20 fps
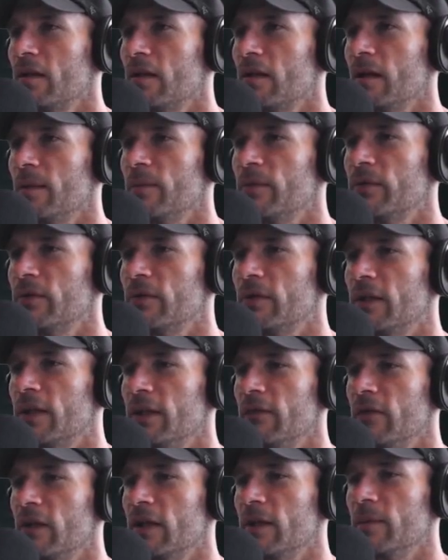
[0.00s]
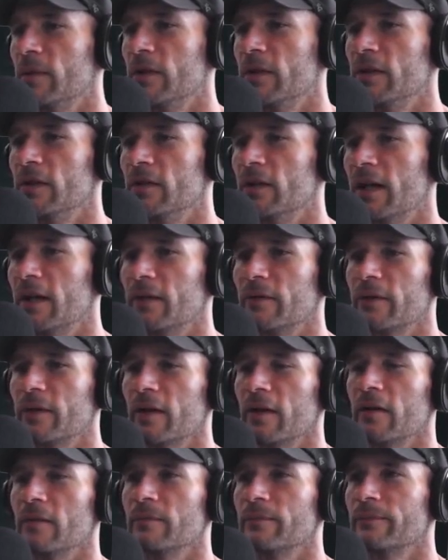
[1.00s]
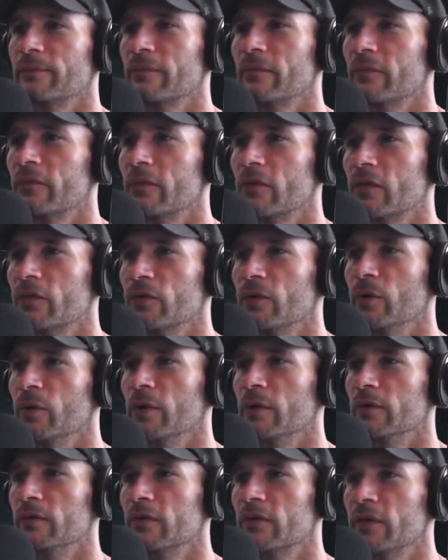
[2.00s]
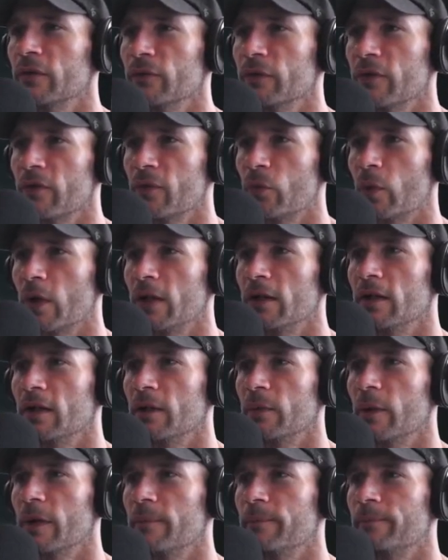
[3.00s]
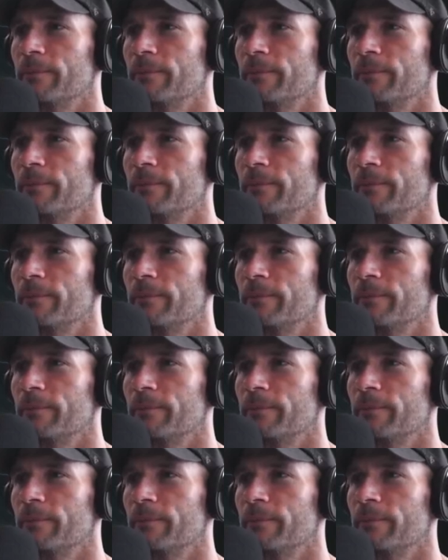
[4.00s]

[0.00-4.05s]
I'm still giving him a deal. I don't care. Screw it. Just get rid of the weight anyway.